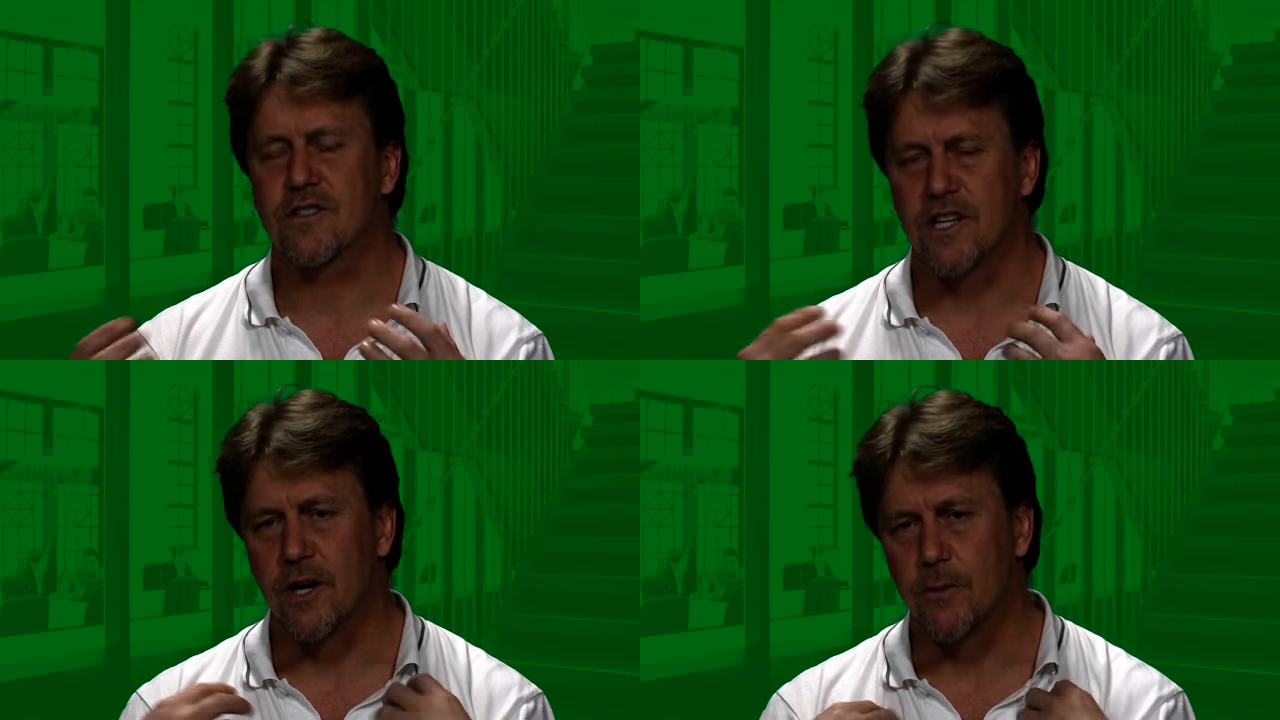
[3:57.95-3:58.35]

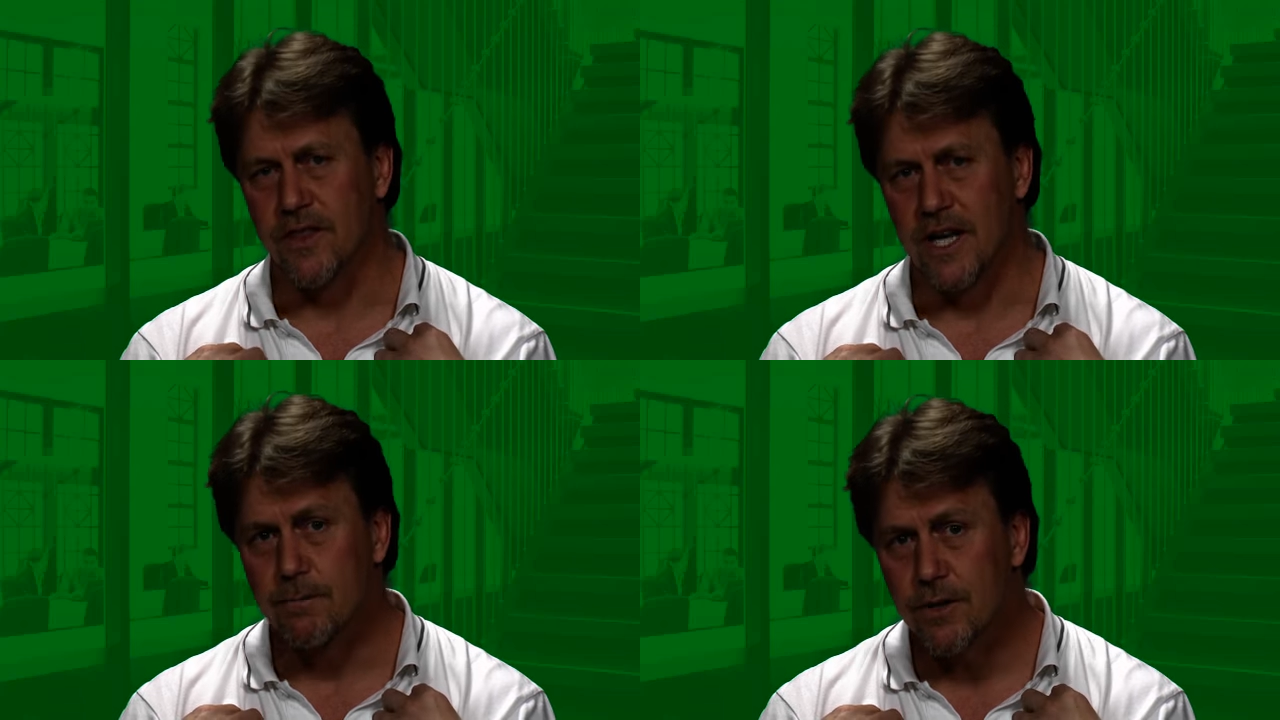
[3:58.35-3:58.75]
because they know
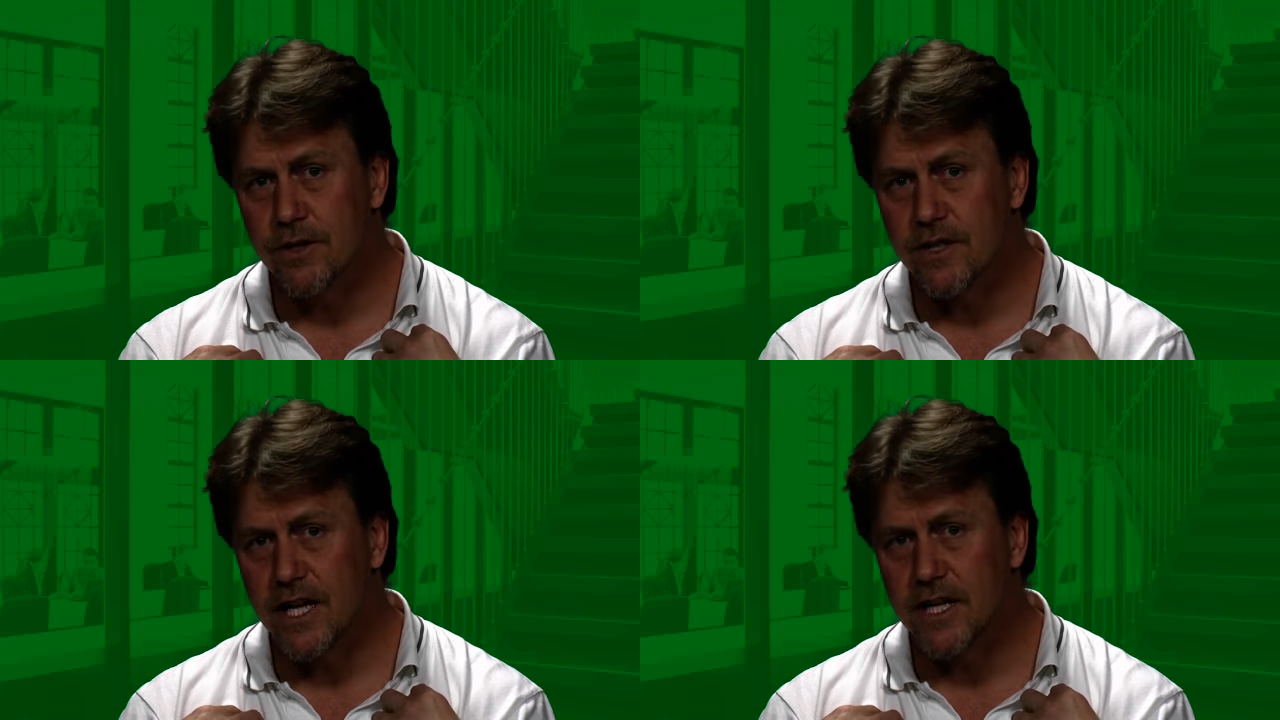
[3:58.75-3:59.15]
when their
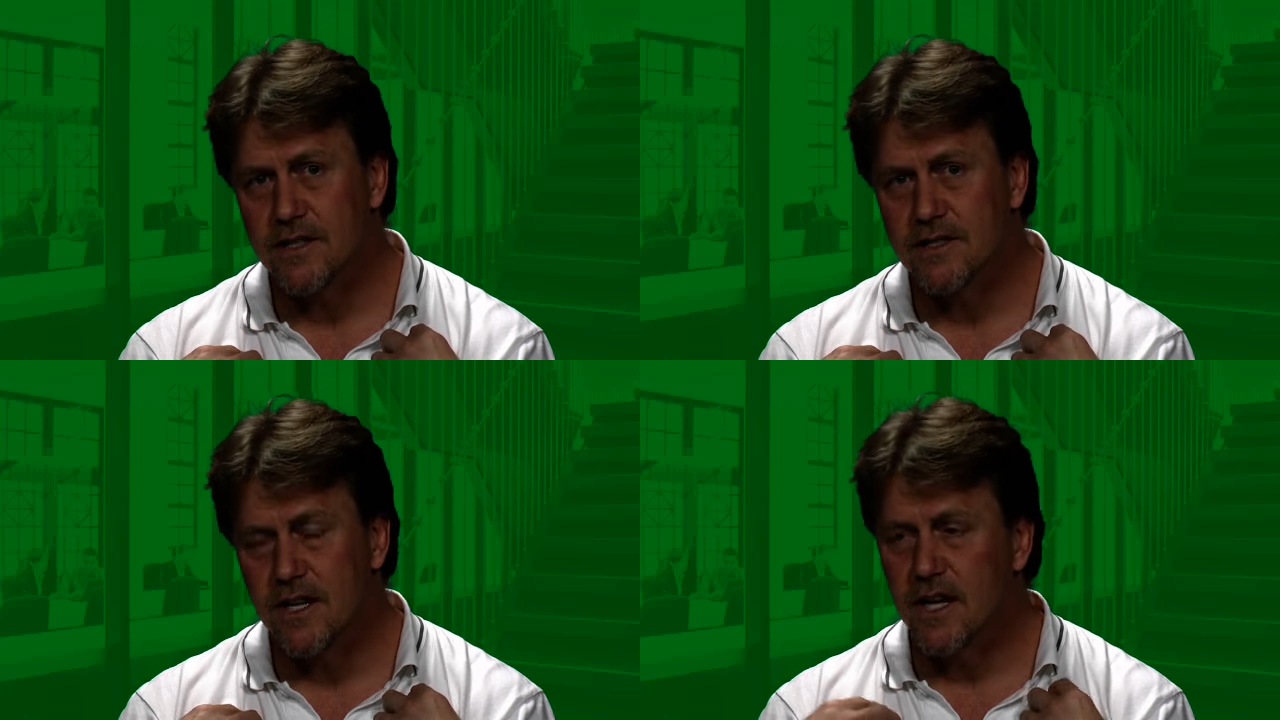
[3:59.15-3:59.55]
birthday
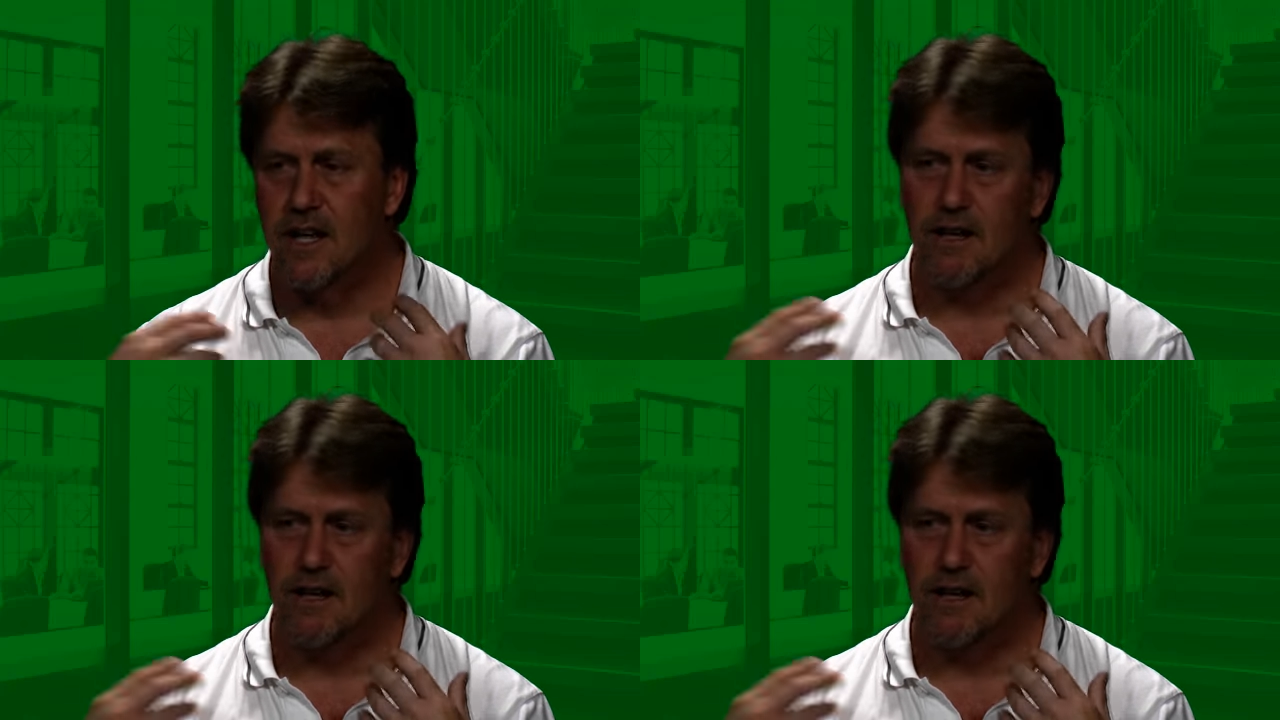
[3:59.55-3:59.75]
is.